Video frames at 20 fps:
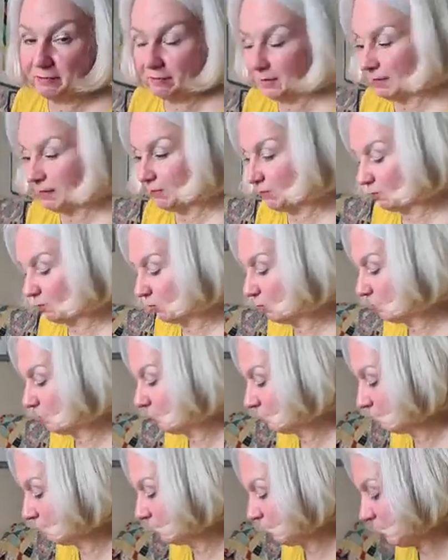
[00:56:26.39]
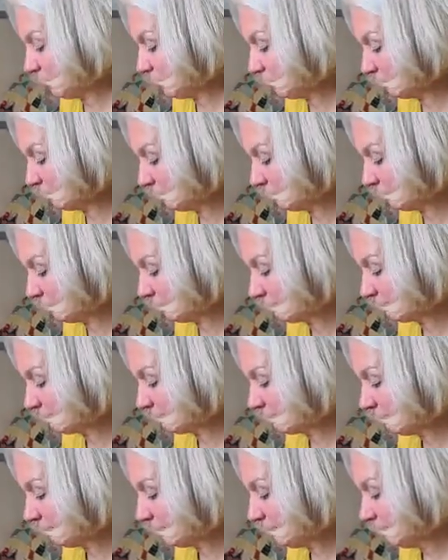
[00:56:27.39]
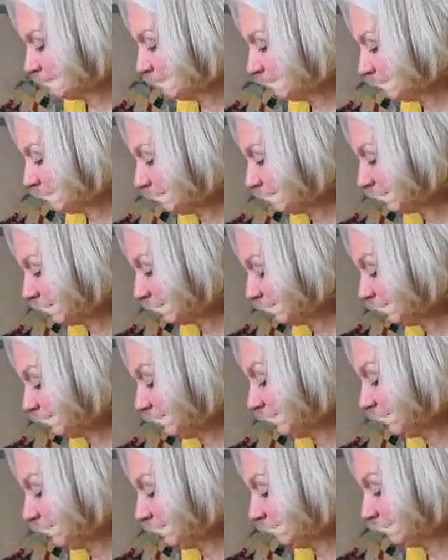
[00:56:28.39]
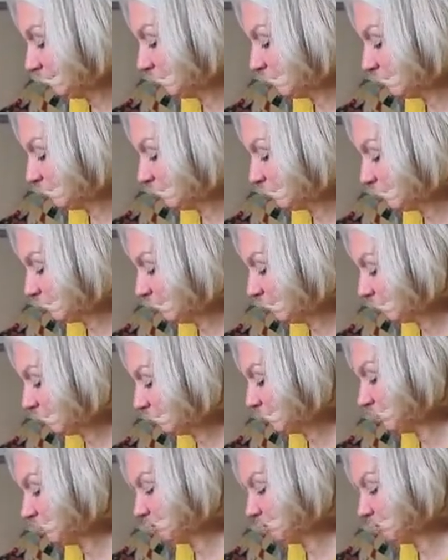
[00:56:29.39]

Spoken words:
It's all good to go. But that clearly is not the case.